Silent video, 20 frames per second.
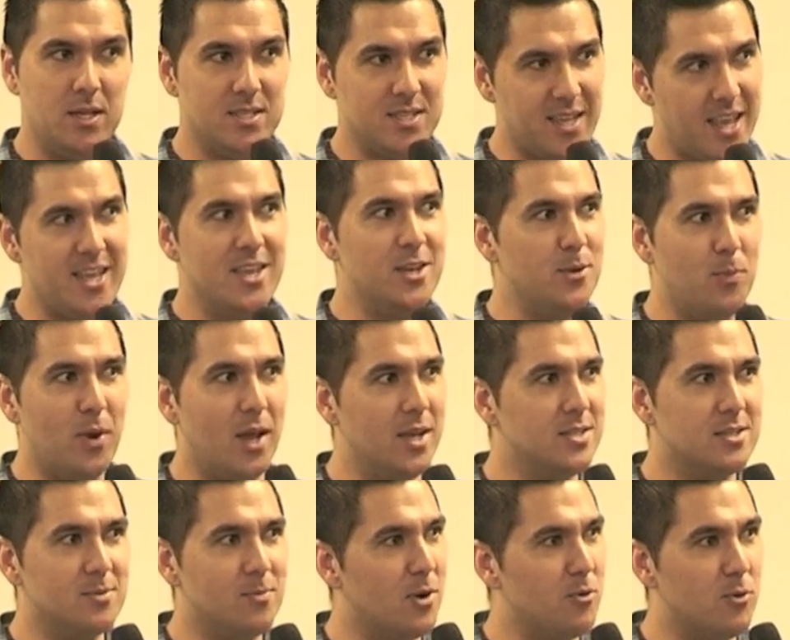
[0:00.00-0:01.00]
taking a
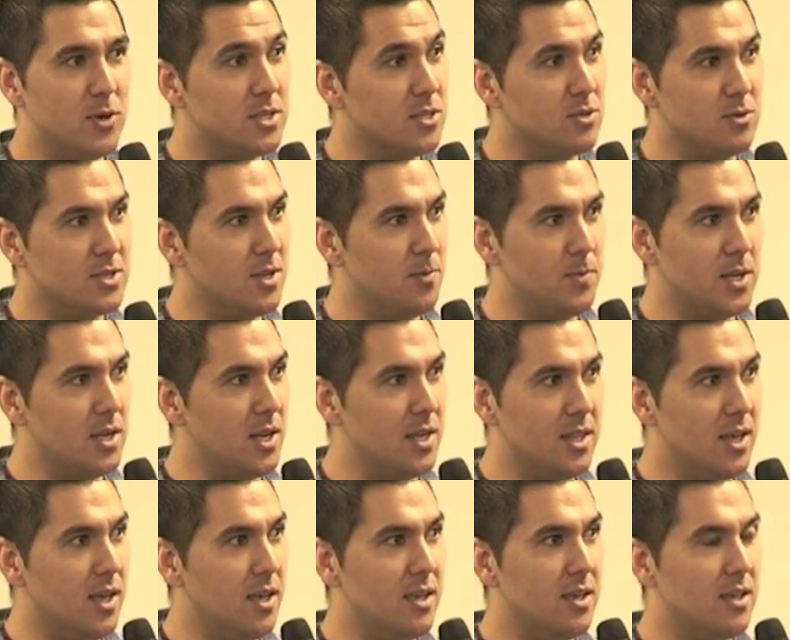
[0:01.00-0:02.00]
blade to my wrist or something like
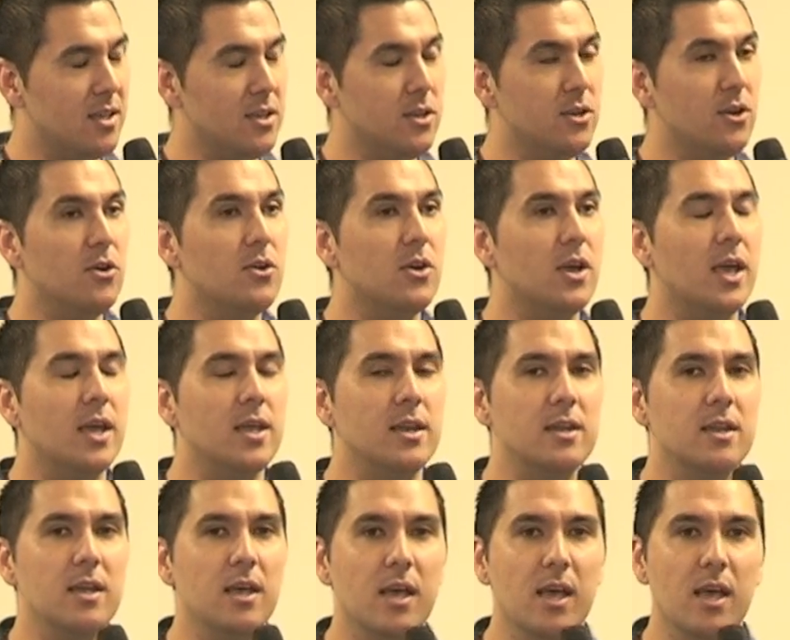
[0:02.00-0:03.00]
that,
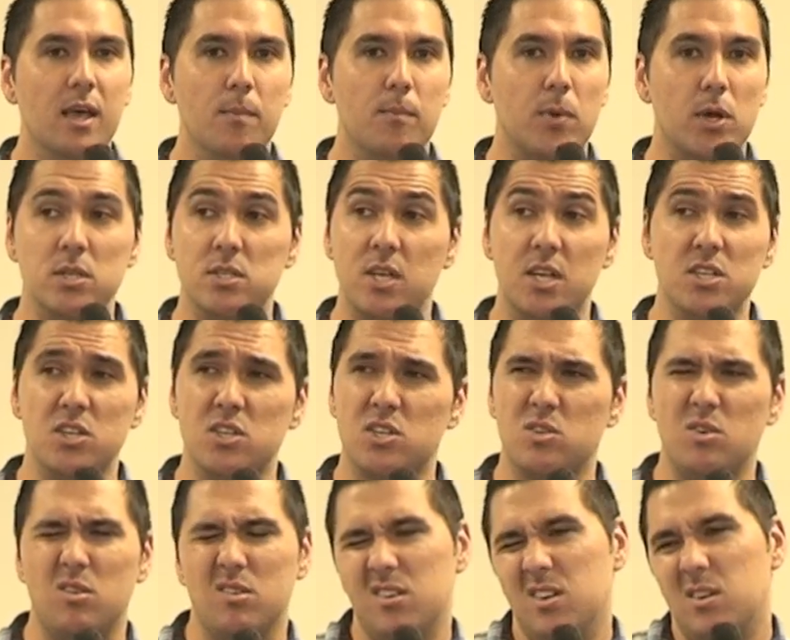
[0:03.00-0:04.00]
and because I just
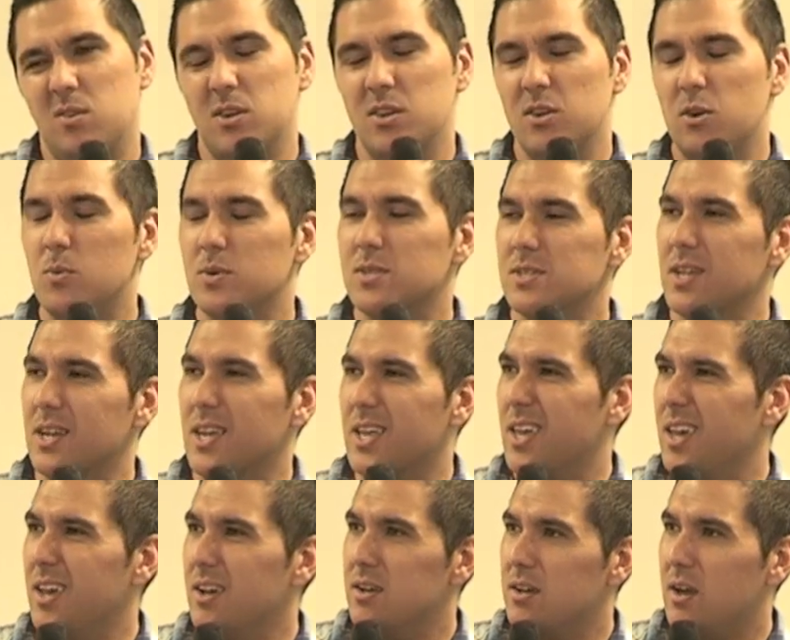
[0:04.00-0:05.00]
thought, no one's going
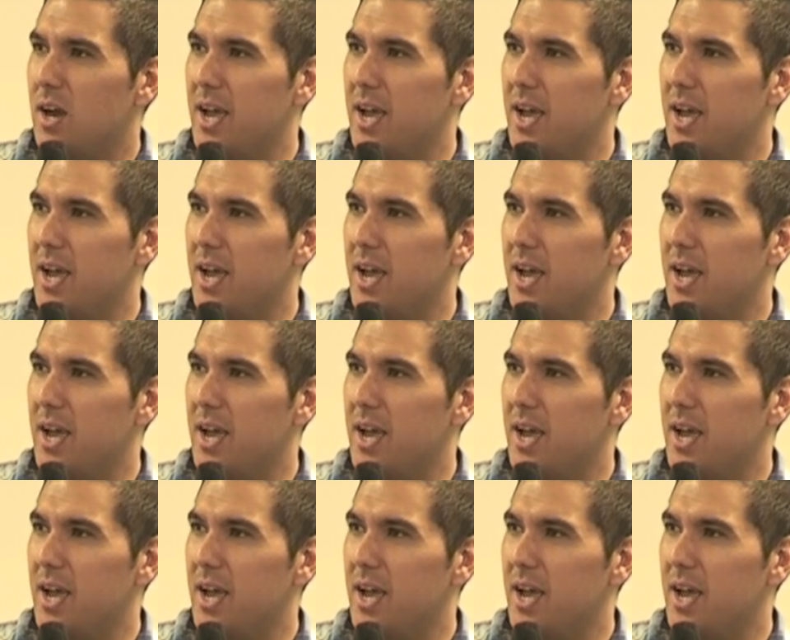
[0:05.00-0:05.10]
to care.